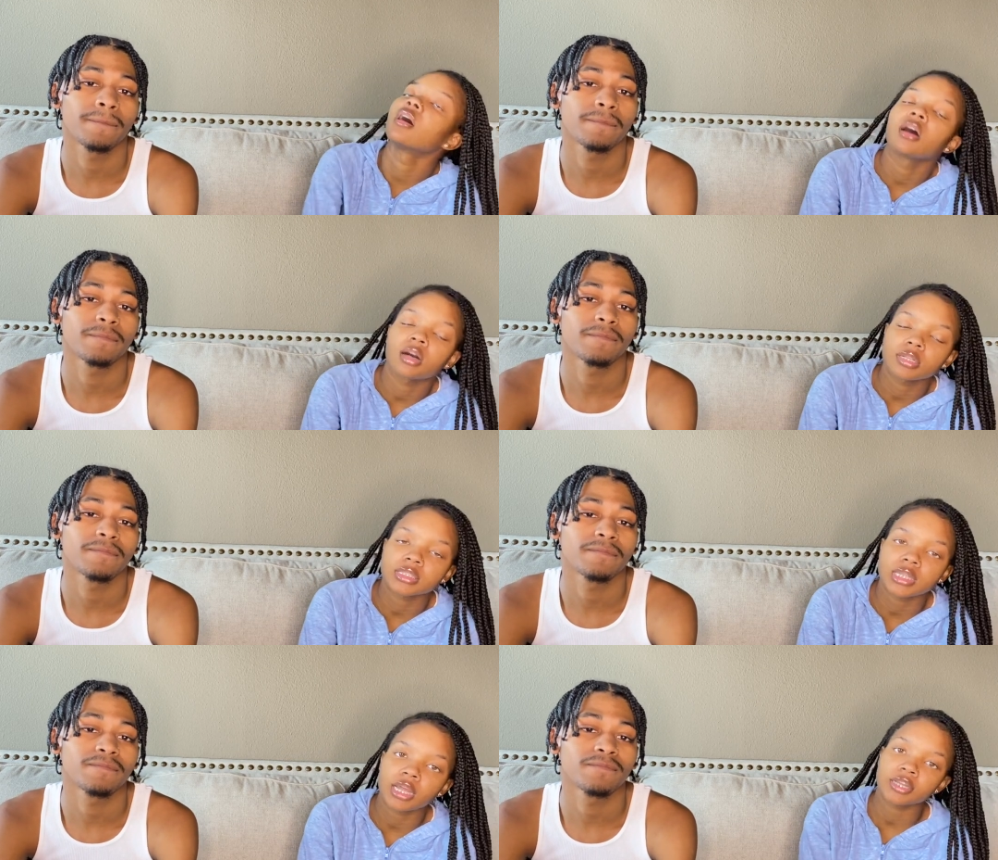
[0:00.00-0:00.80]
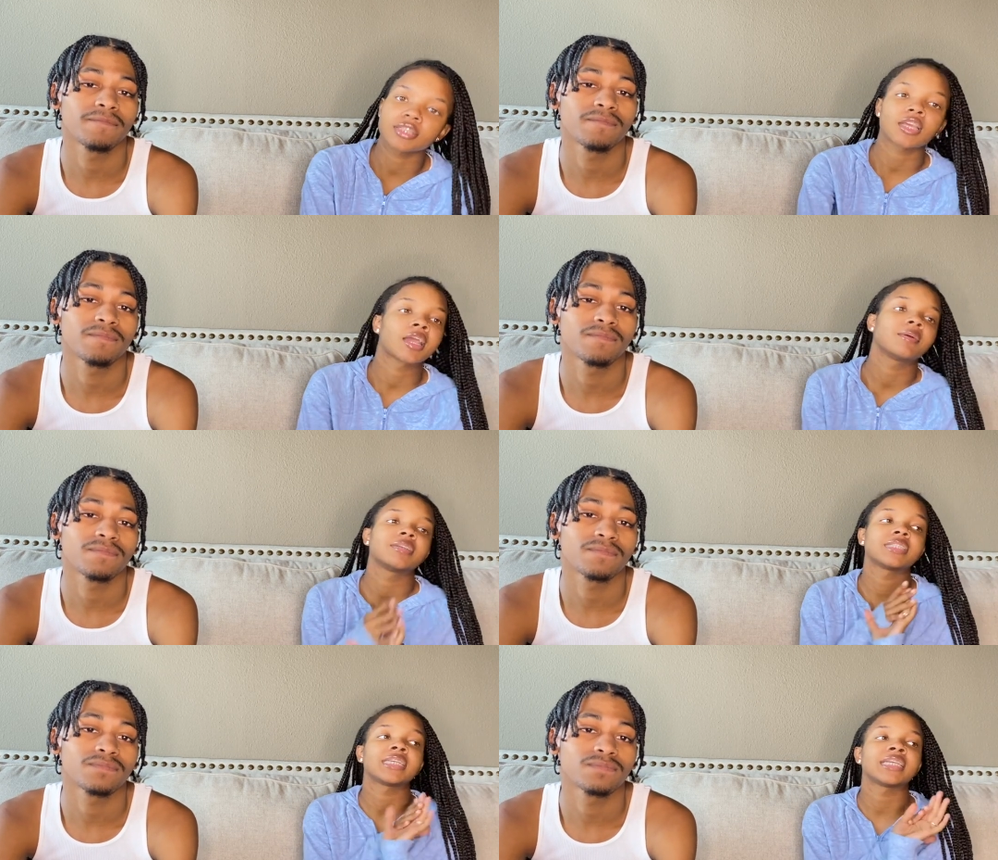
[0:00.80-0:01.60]
Speaker 1: all this, that, and the third. We
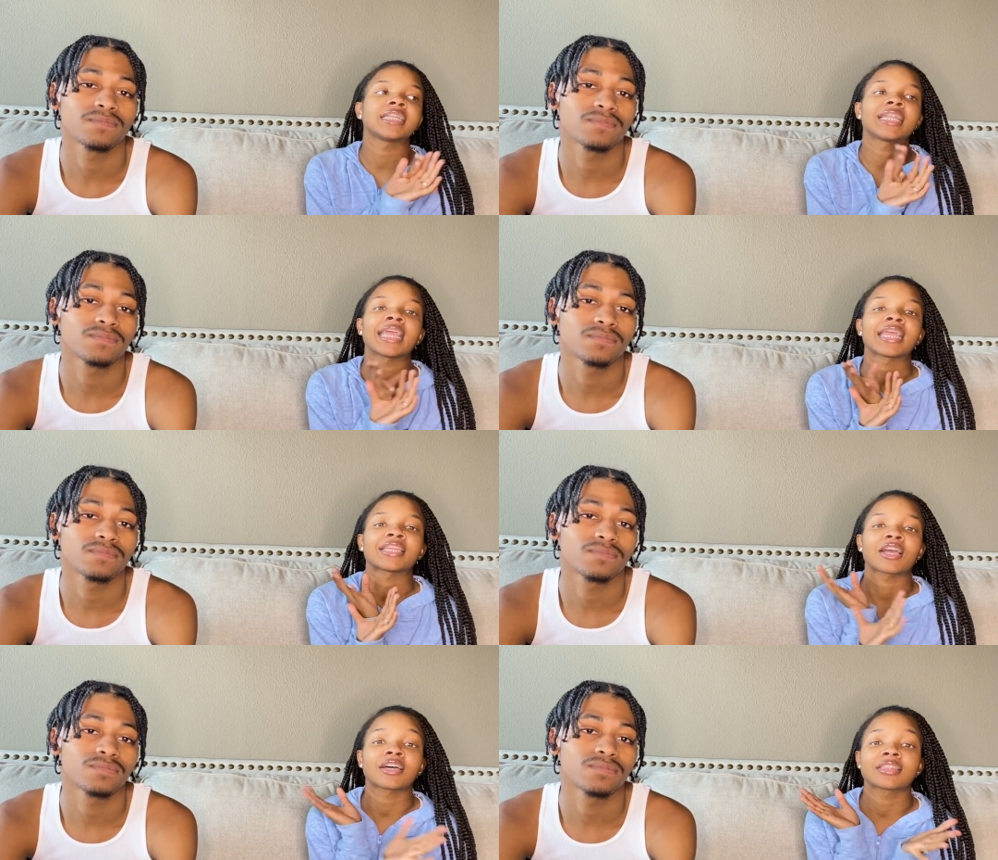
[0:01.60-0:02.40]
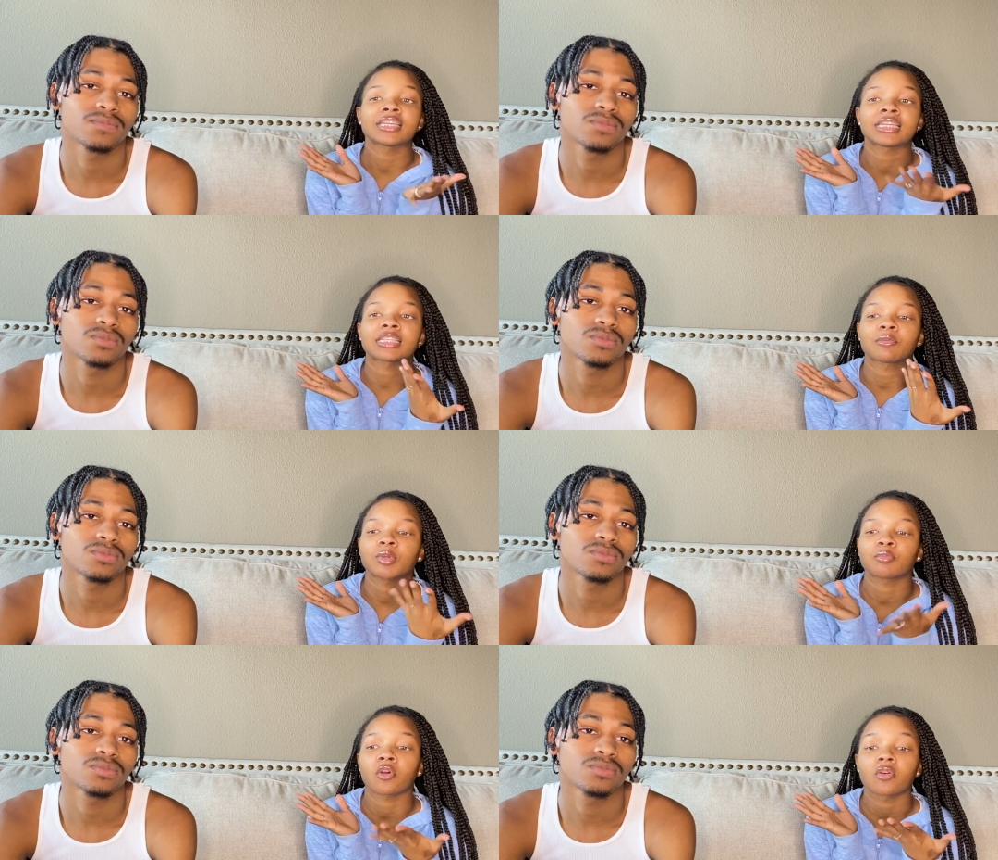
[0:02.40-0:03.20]
seen that y'all think that we
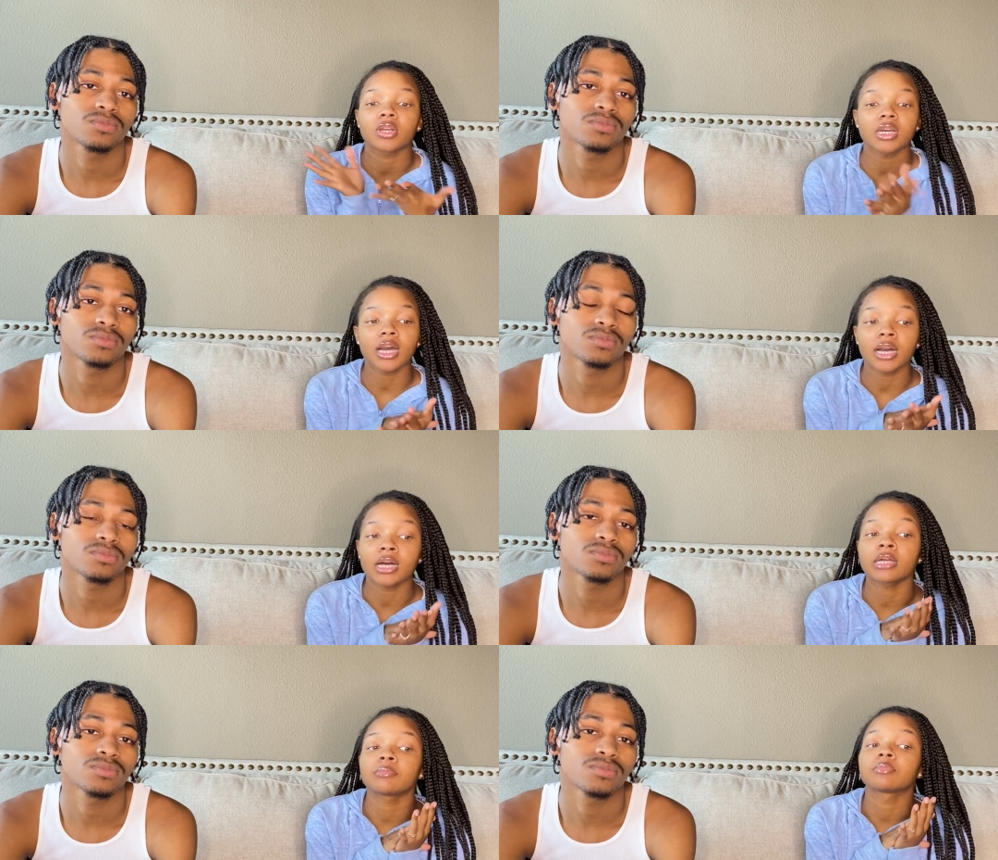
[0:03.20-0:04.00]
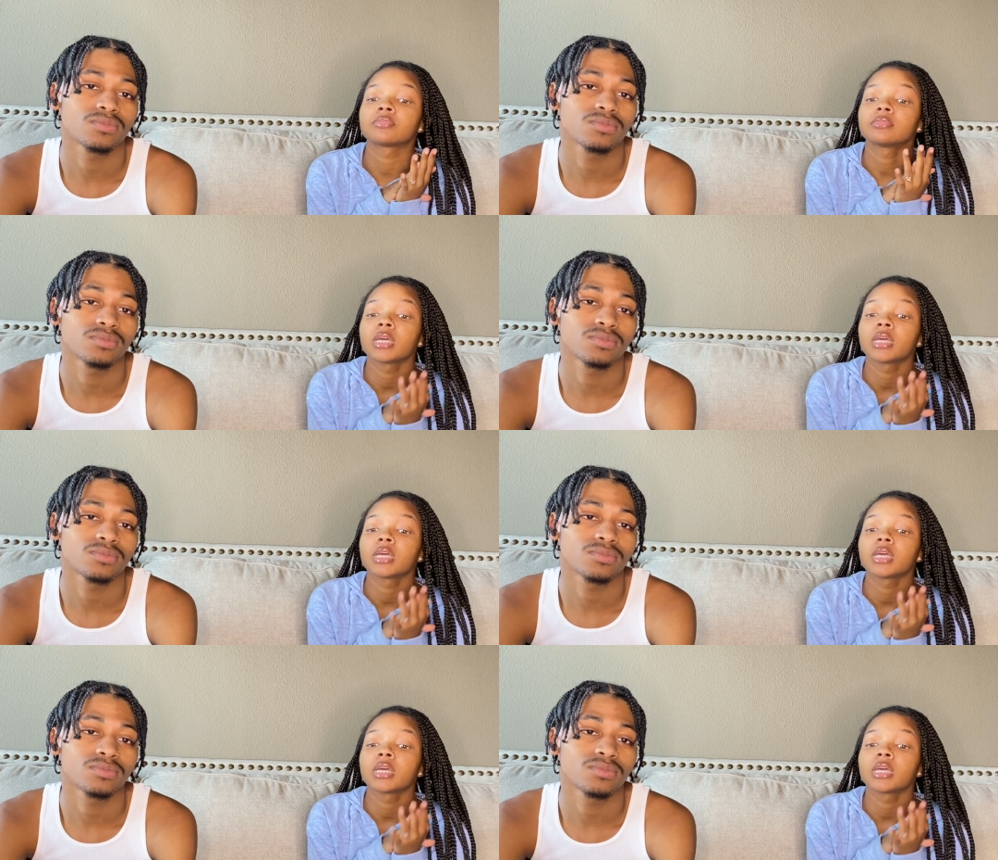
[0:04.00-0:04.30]
broke up,